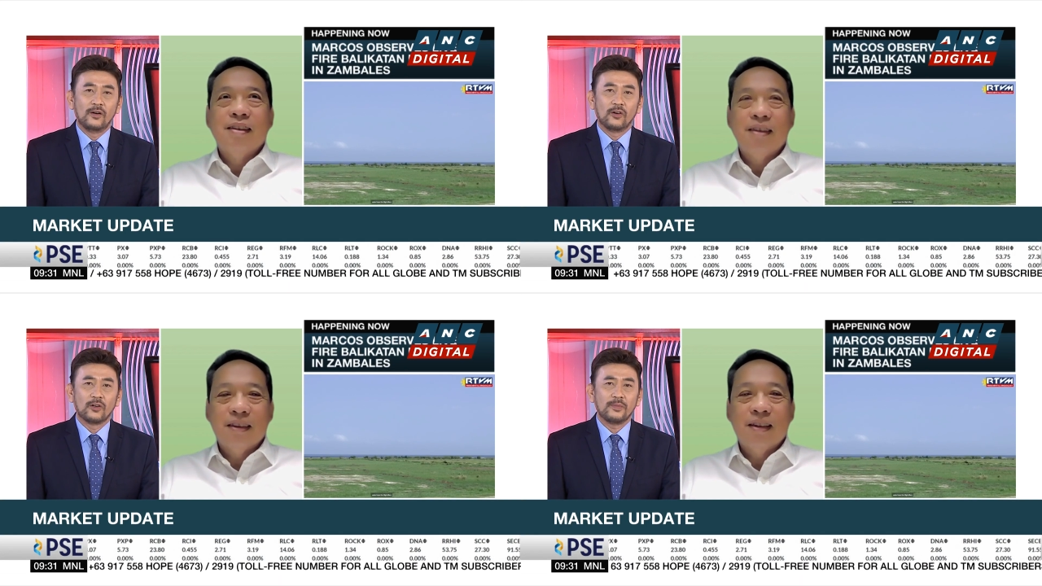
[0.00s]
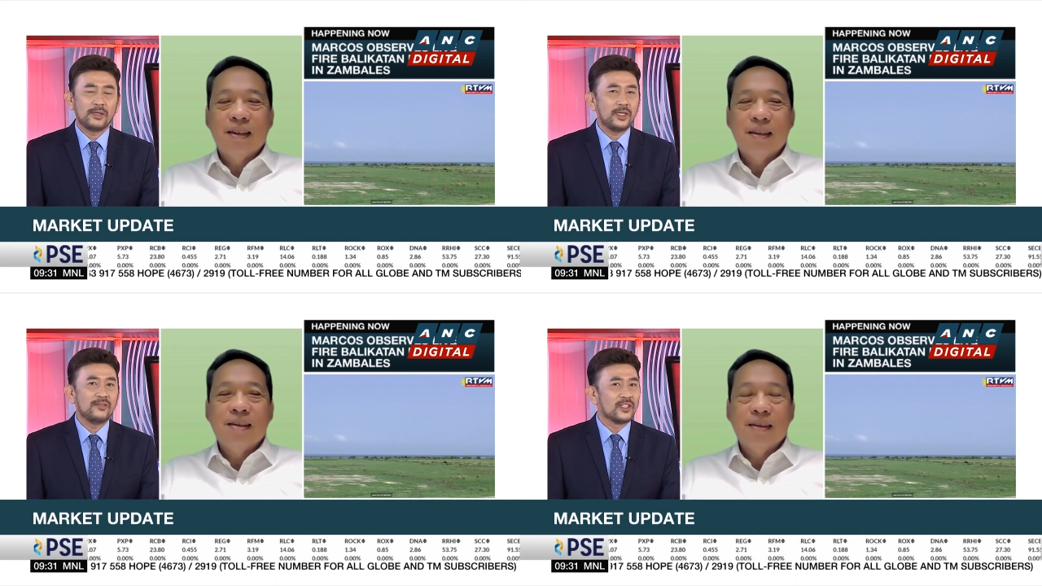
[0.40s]
Speaker 1: or
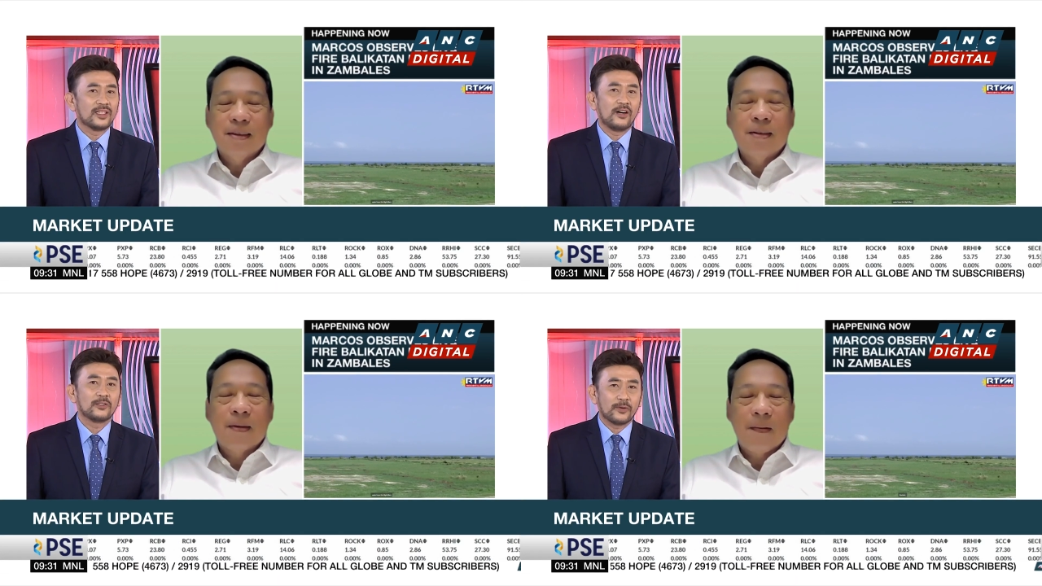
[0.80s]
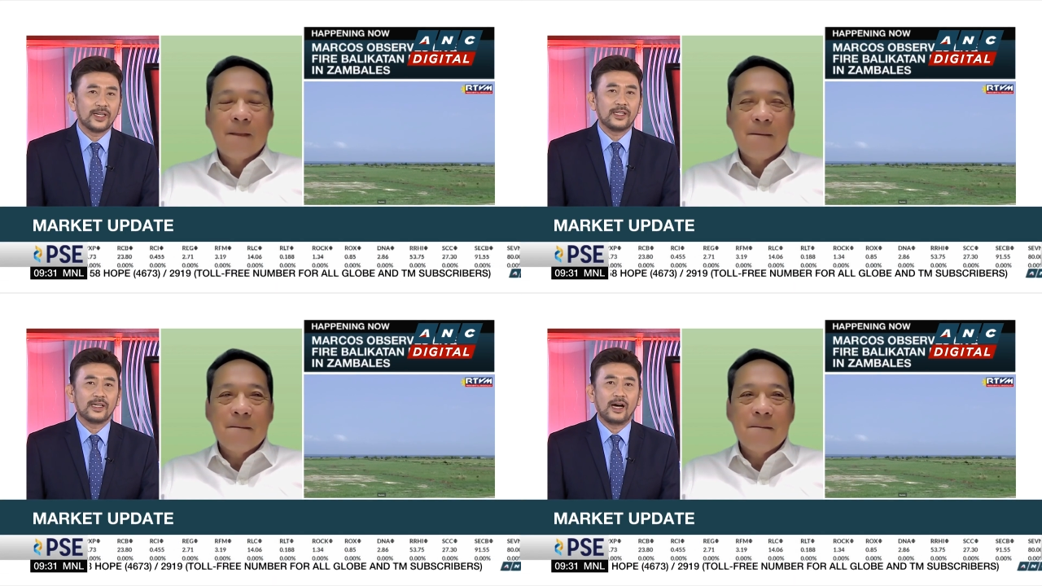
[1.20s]
maybe even
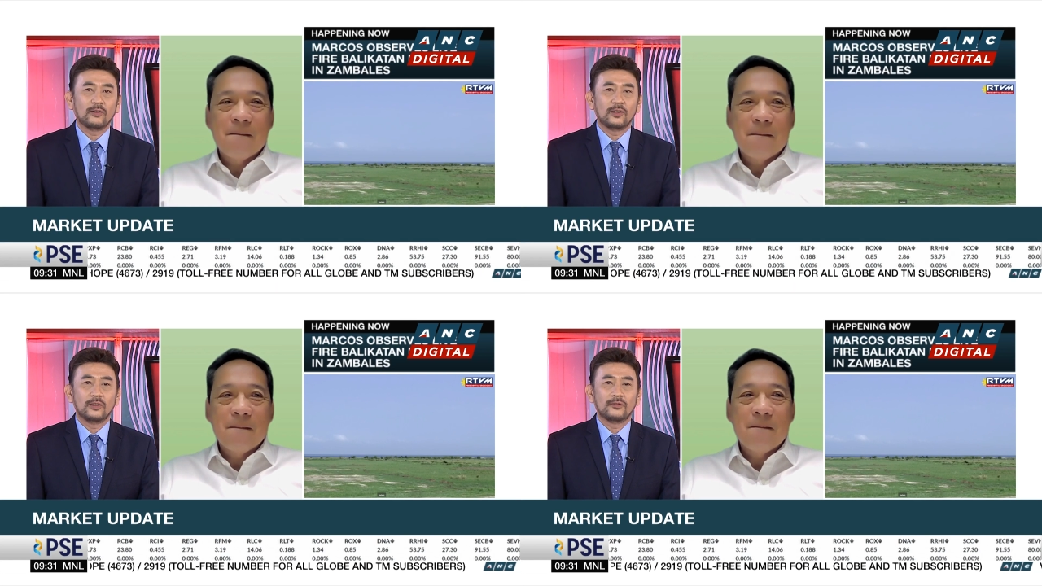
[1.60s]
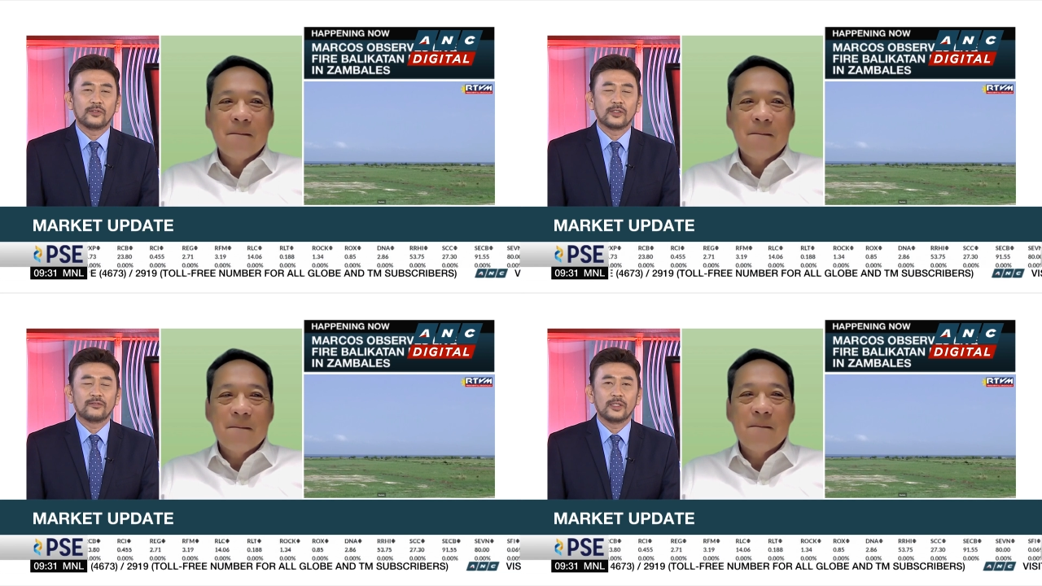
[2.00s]
downgrading outlook
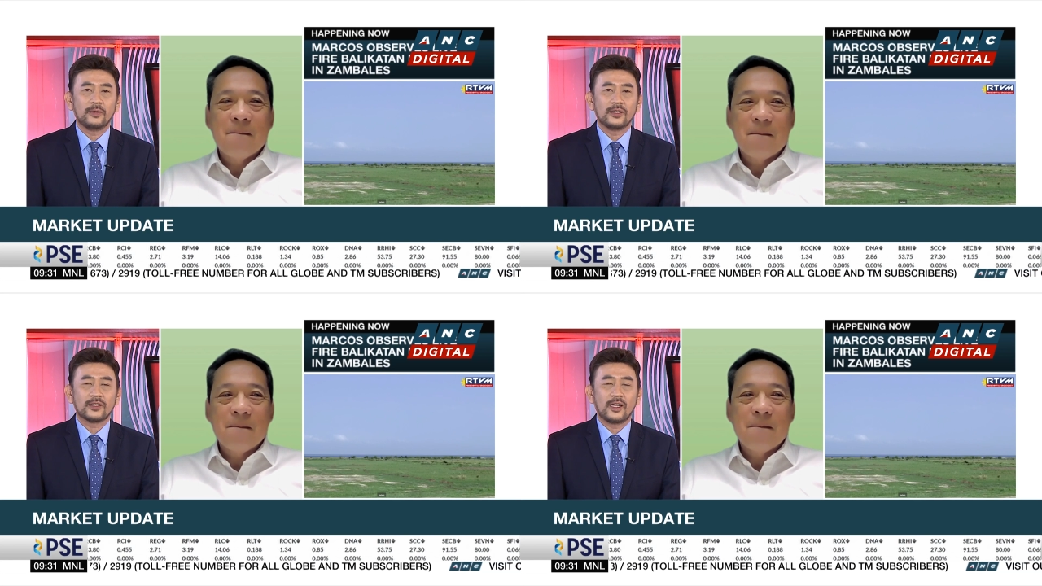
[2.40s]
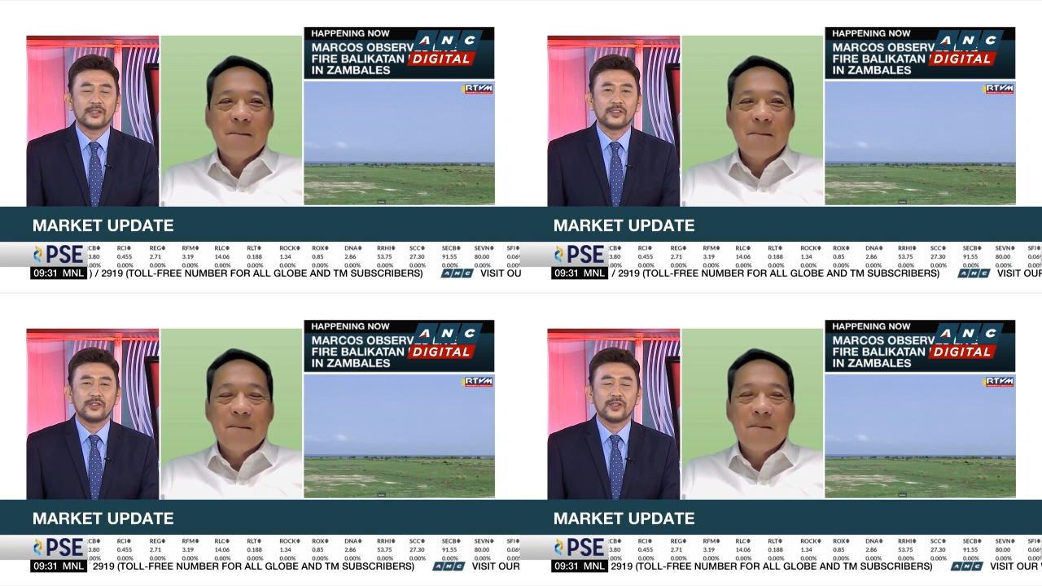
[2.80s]
for Philippine
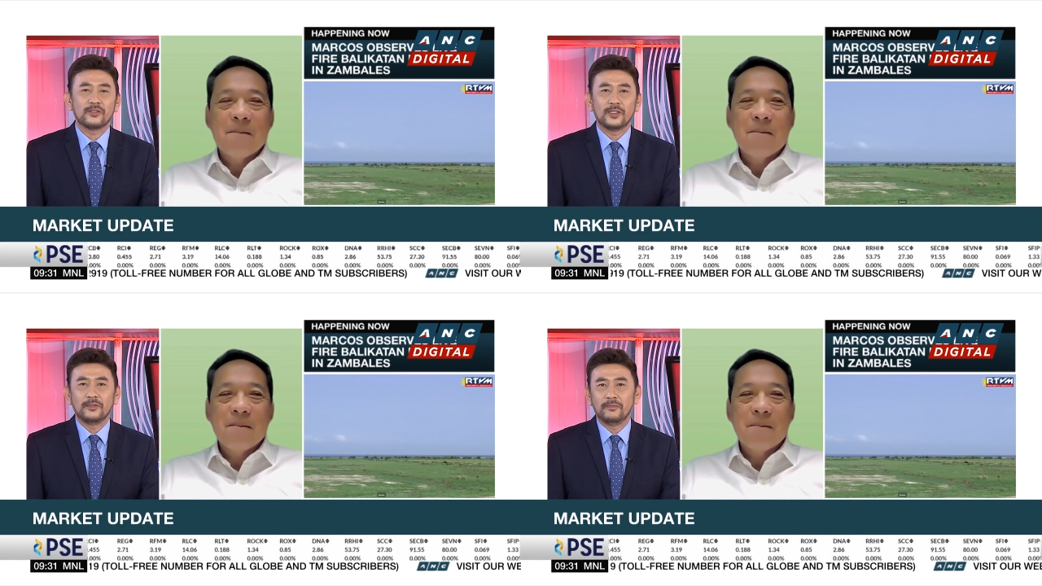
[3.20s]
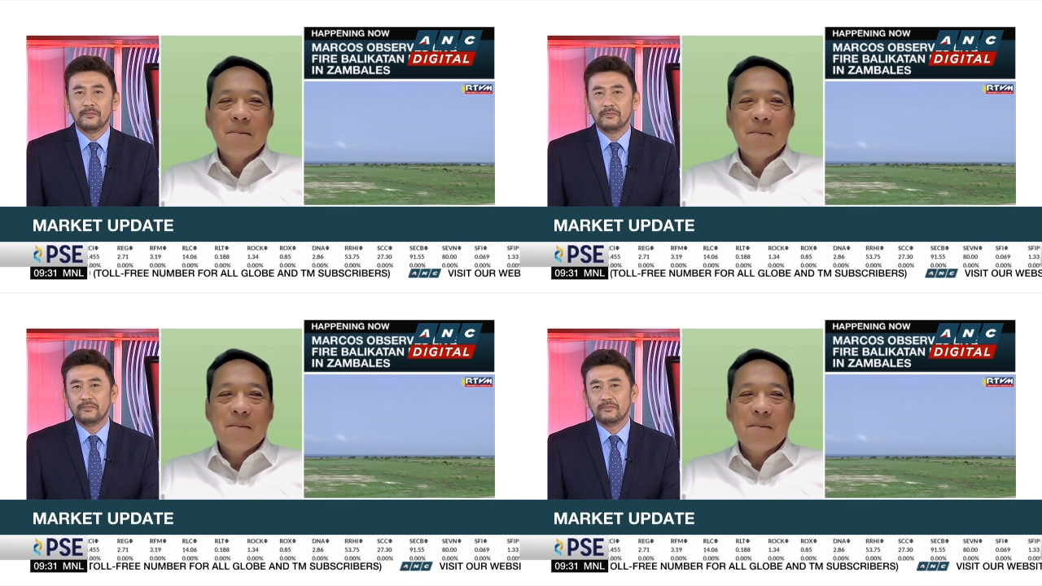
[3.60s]
stocks in general?
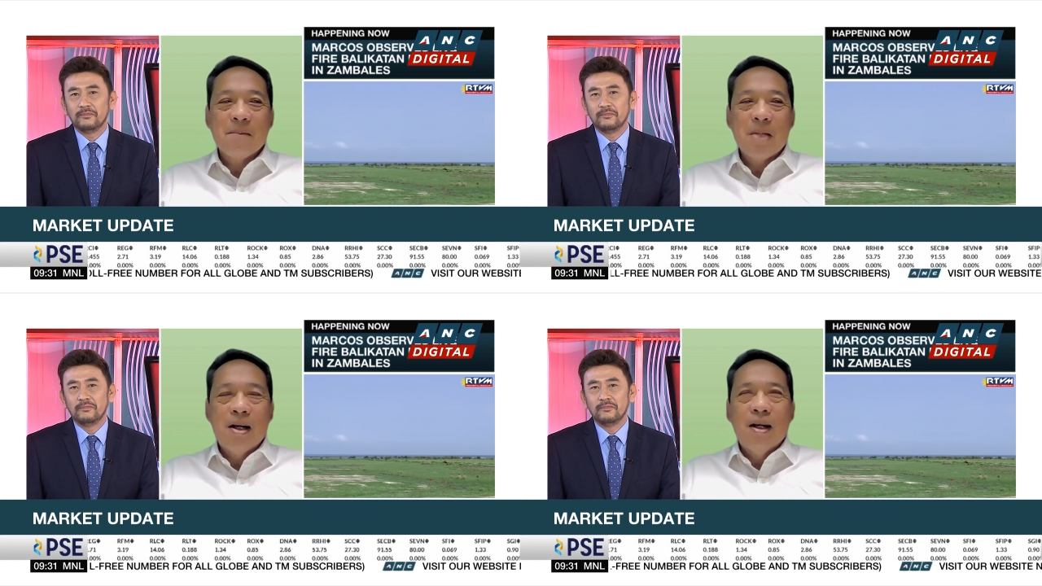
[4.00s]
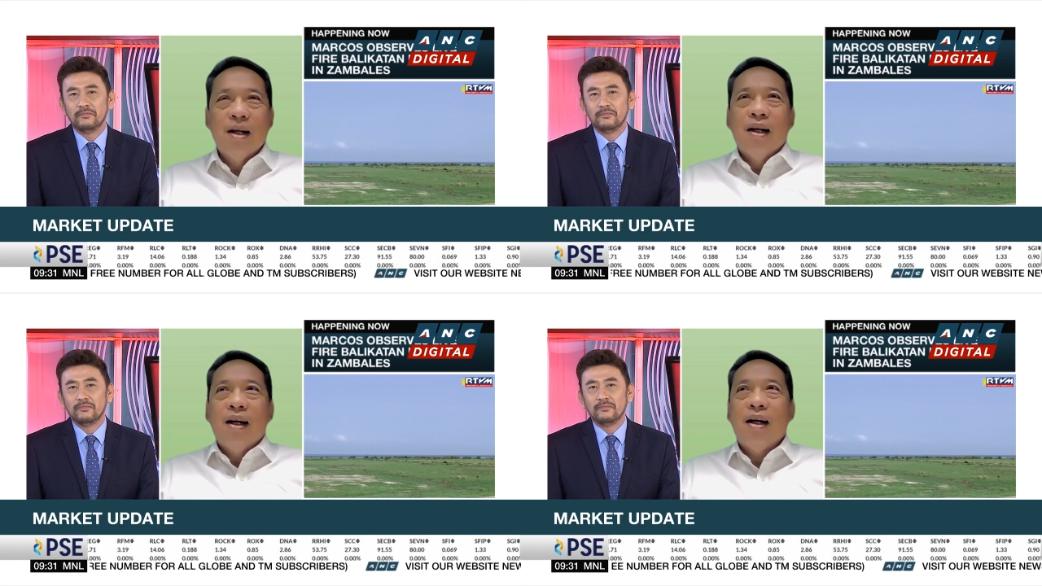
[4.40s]

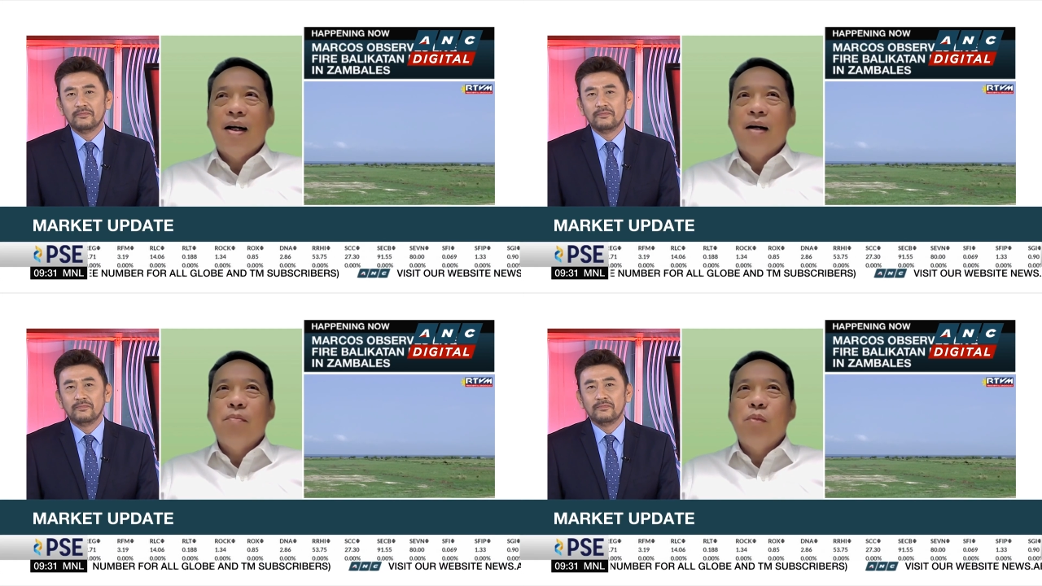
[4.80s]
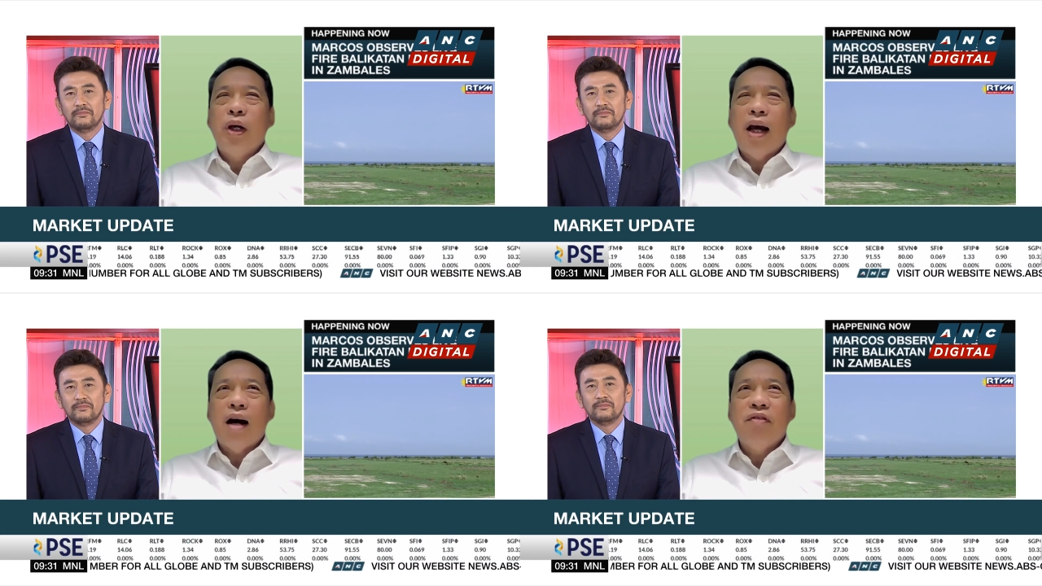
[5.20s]
Speaker 2: Um,
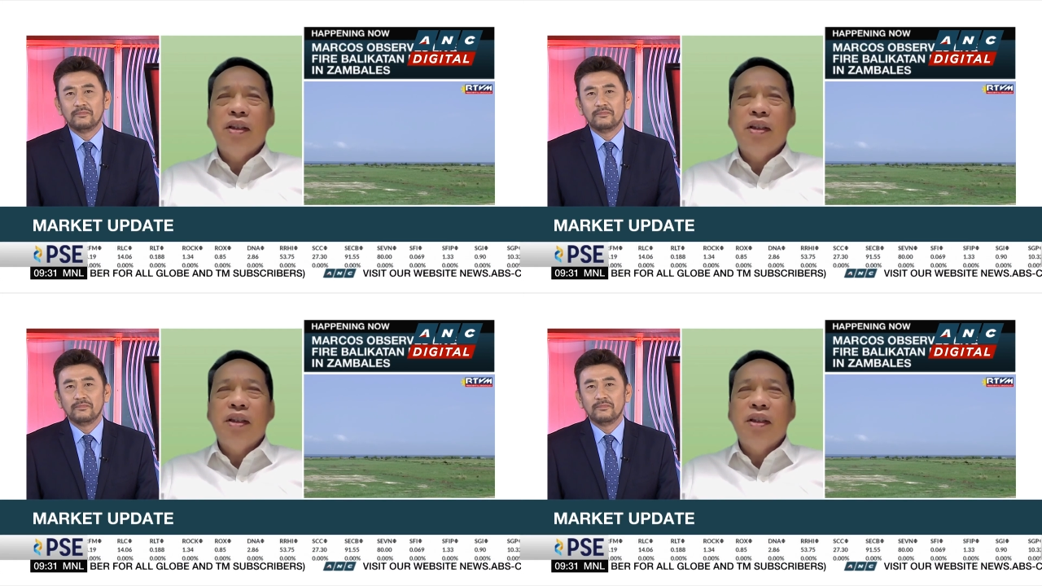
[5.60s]
we haven't